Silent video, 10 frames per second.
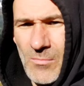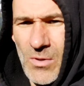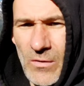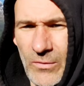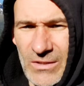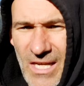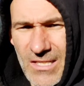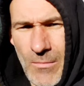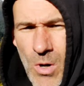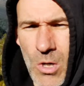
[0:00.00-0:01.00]
Beautiful day.
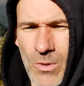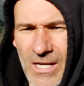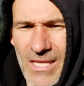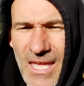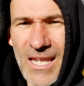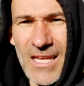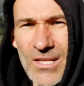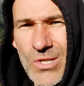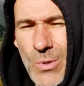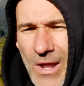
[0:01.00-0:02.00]
Tomorrow we're going to get
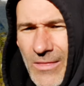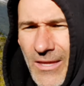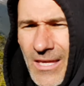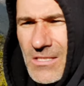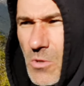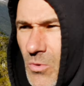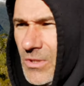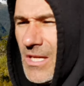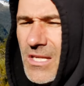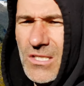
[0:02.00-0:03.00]
into it. I think it's
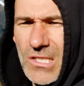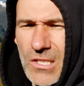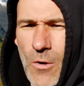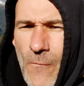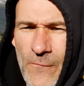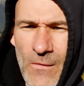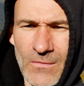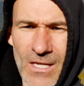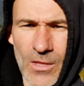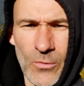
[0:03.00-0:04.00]
only two
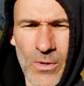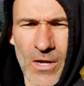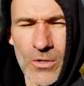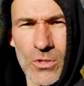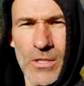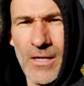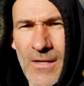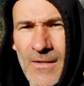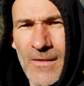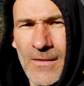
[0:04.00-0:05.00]
fifty to three hundred
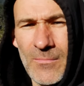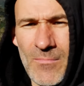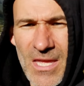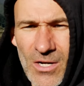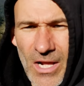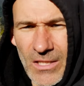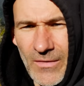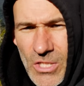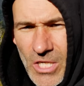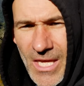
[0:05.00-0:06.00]
meter
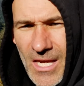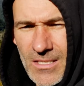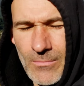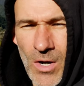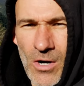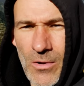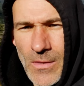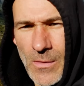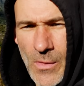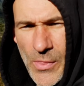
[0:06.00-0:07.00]
elevation gain tomorrow,
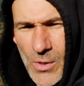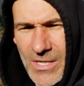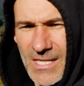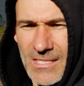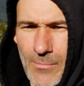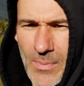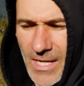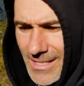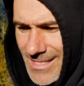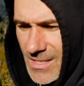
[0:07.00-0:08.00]
and then the third day is the
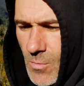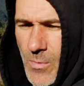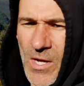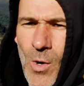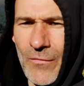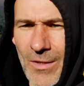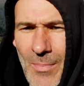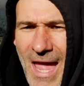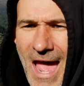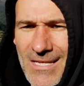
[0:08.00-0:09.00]
biggest. That's when we go over the
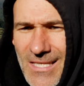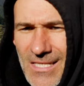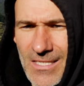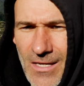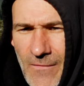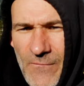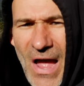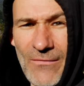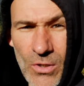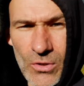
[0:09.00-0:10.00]
pass. That's a
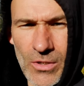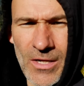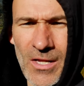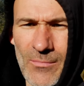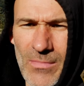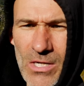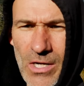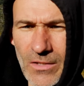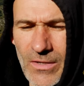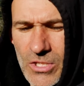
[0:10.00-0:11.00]
five hundred
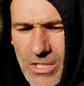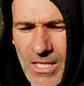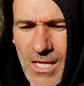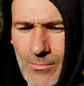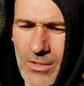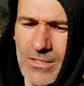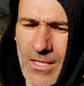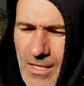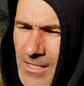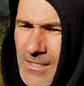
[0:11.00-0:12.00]
meter elevation gain, but
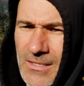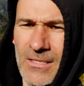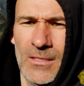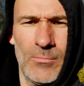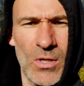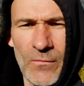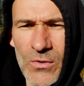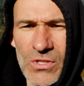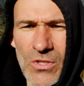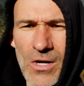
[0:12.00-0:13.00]
uh,
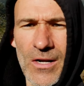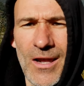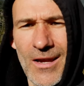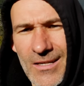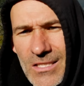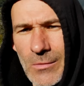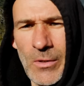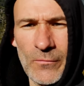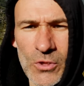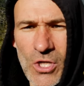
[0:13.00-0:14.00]
beautiful start to the Milford